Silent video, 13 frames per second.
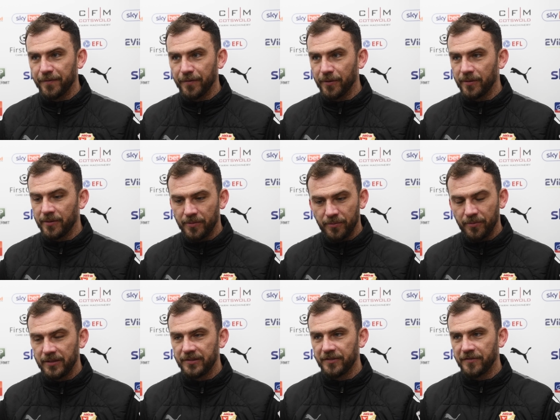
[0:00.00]
foot
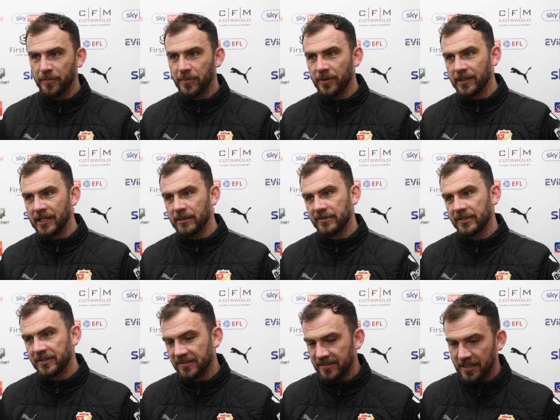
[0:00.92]
wins you football games
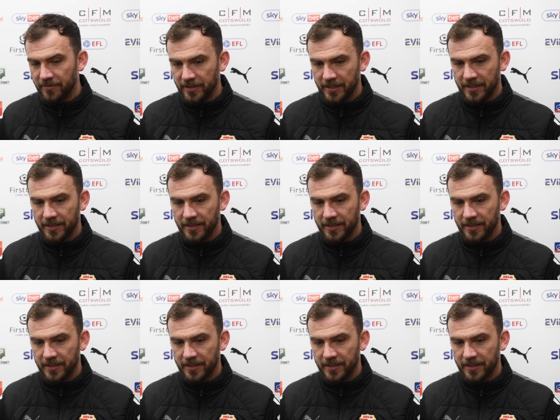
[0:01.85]
at this level.